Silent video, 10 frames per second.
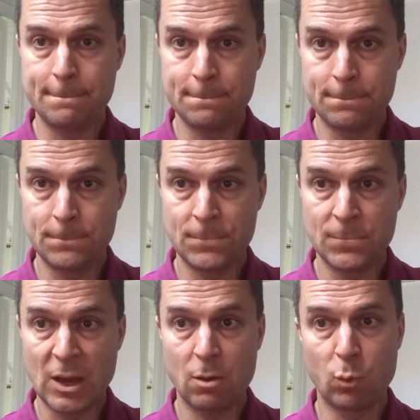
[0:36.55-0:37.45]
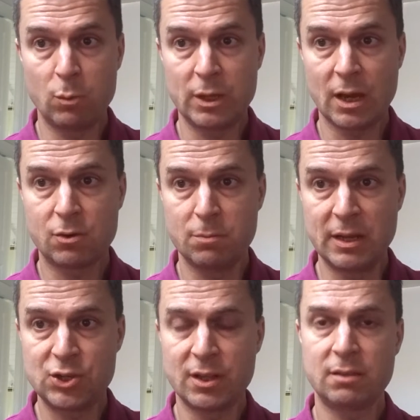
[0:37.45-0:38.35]
I could
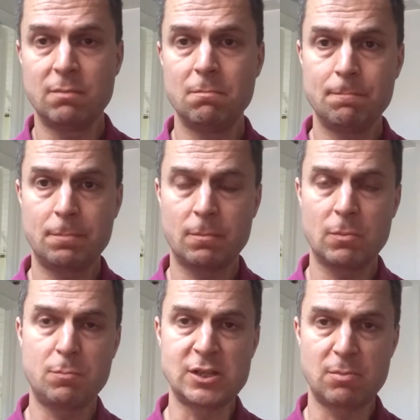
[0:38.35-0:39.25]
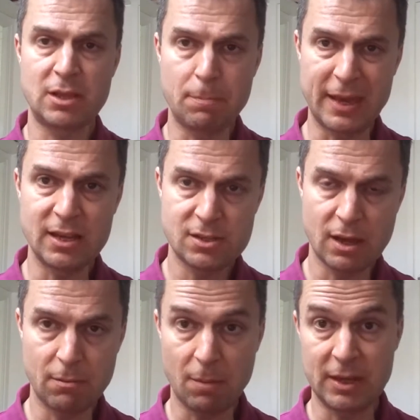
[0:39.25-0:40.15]
mention that possibly the
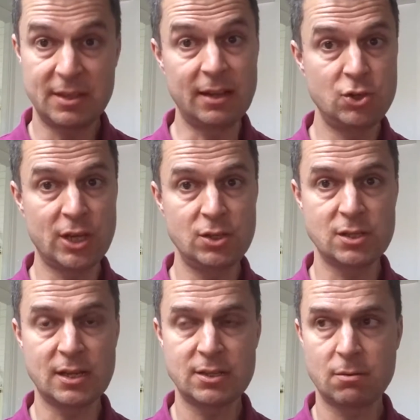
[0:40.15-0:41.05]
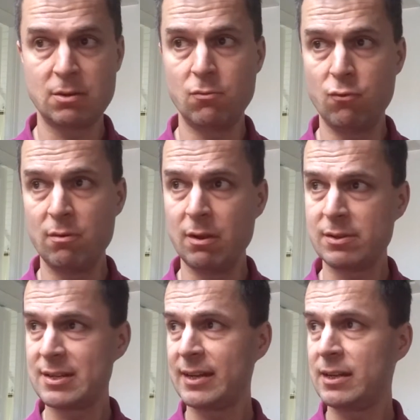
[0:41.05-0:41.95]
biggest, 10 changes, that's
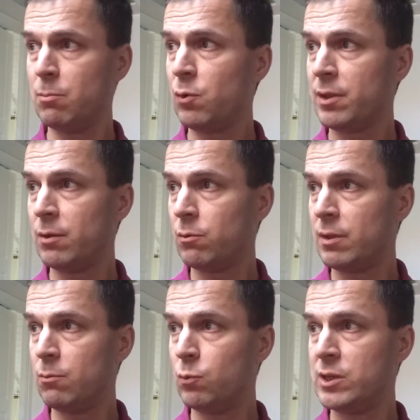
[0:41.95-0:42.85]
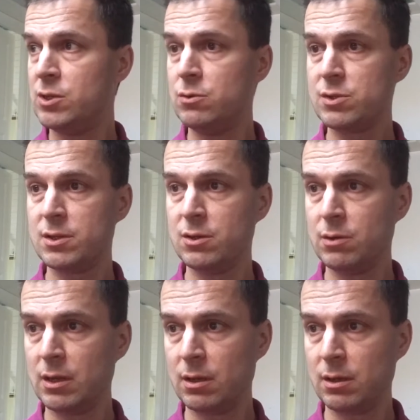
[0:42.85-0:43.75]
slightly more than we used to
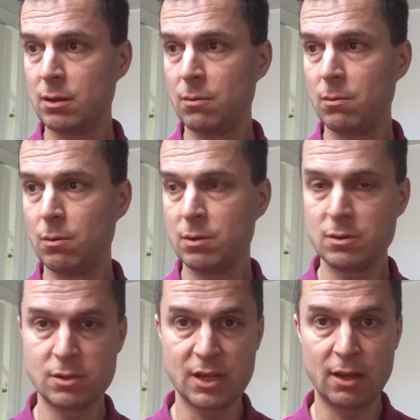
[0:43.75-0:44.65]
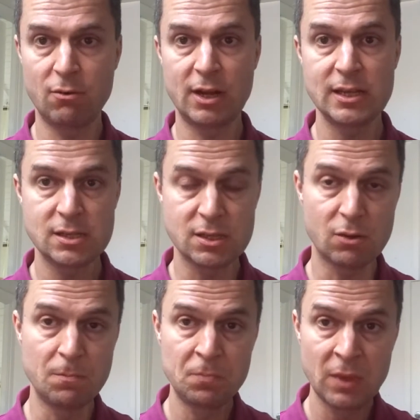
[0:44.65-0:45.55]
do in a single release.
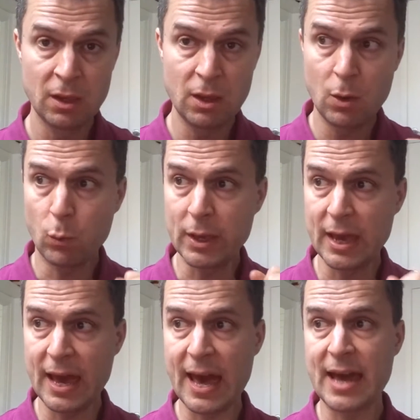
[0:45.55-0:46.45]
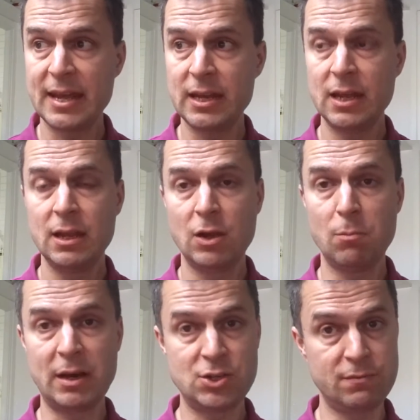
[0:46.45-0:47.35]
So we added
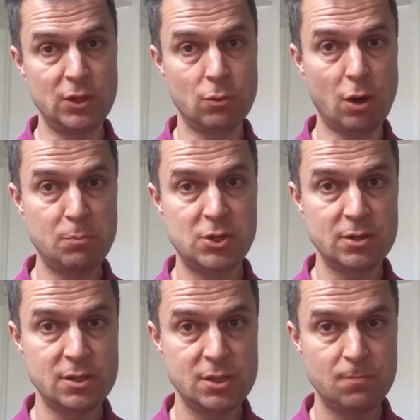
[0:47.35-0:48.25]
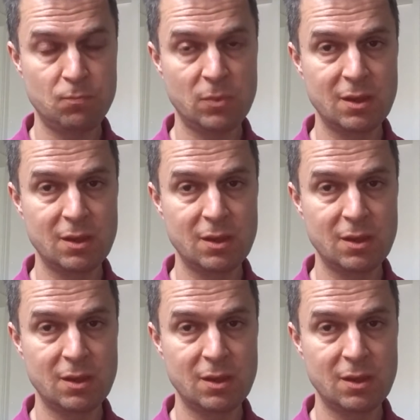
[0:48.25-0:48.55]
a bunch of new options.